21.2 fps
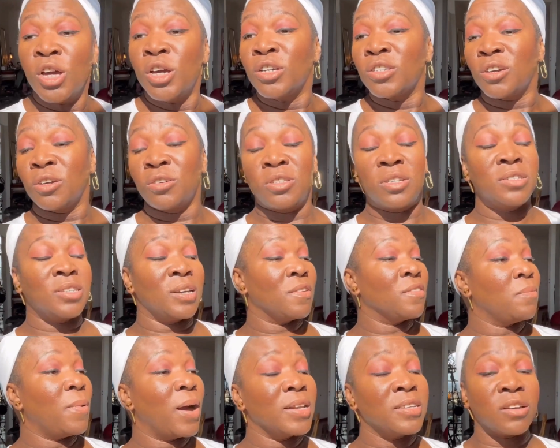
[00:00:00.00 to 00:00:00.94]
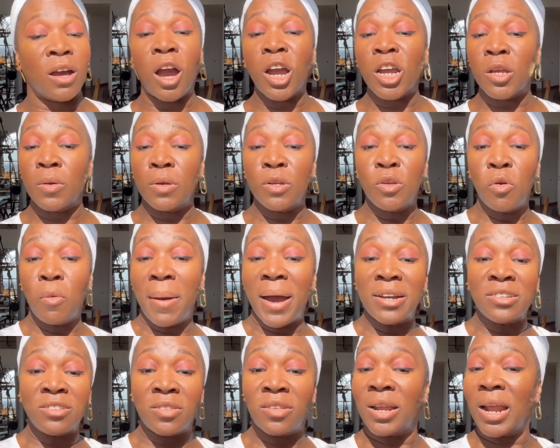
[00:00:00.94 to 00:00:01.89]
So since everybody's arguing, you
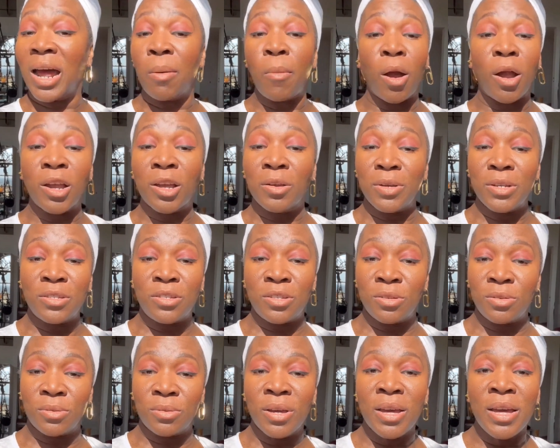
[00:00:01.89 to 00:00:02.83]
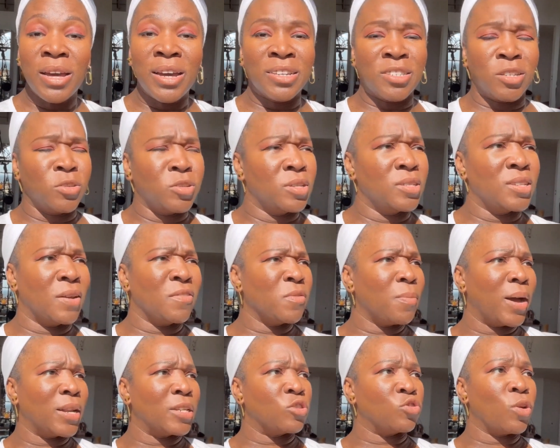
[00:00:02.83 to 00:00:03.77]
imagine that I'm arguing too. And so since
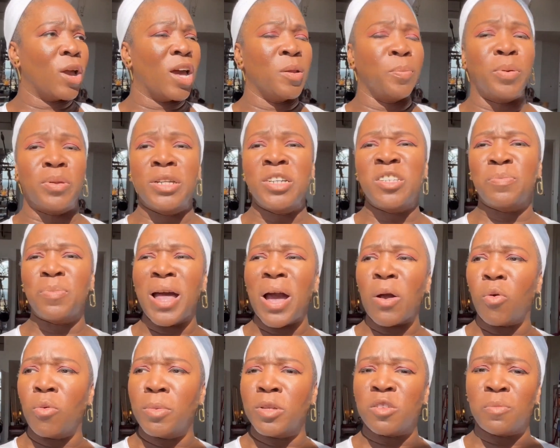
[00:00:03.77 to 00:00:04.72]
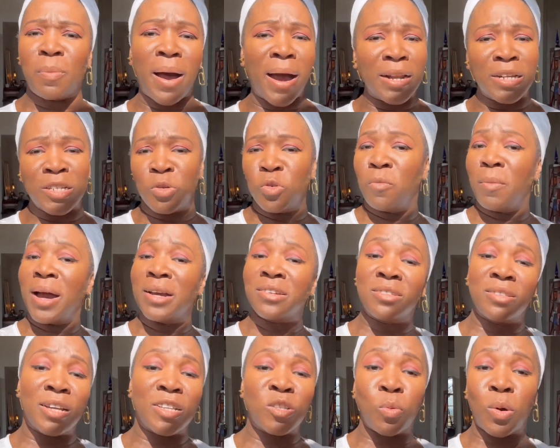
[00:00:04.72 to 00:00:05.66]
everybody's trying to police Black women's bodies, you
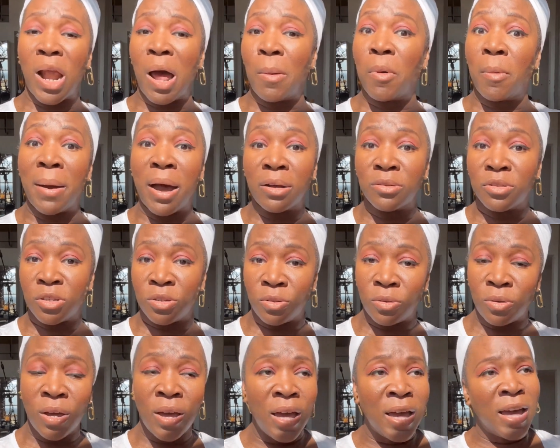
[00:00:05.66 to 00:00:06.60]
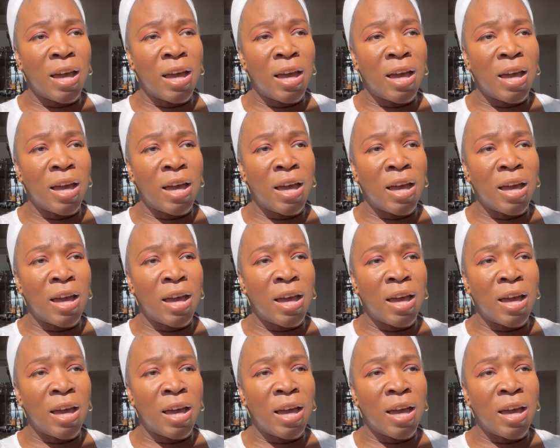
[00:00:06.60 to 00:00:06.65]
imagine that's what I'm about too.